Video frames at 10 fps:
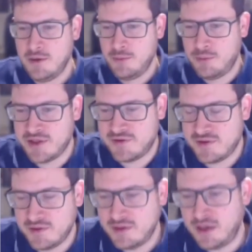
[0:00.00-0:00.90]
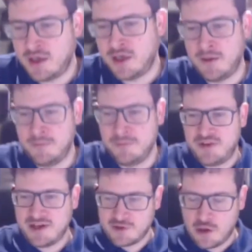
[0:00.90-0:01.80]
But
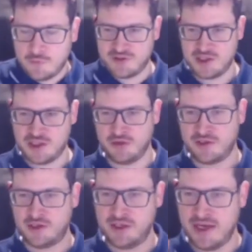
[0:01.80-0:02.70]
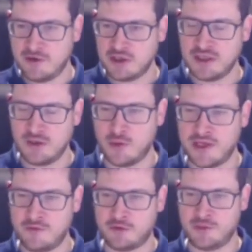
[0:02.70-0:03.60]
text conversations are inherently a way
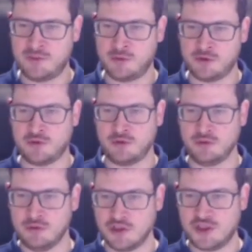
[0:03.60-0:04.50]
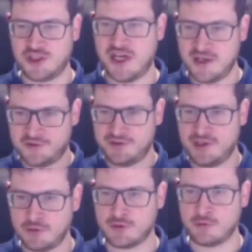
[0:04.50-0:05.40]
for people to share
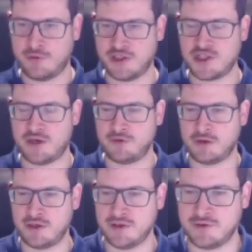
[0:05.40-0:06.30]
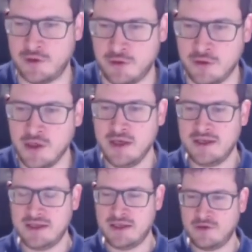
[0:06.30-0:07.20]
secrets with each other. And so
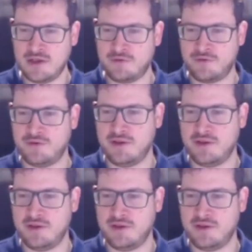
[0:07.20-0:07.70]
even if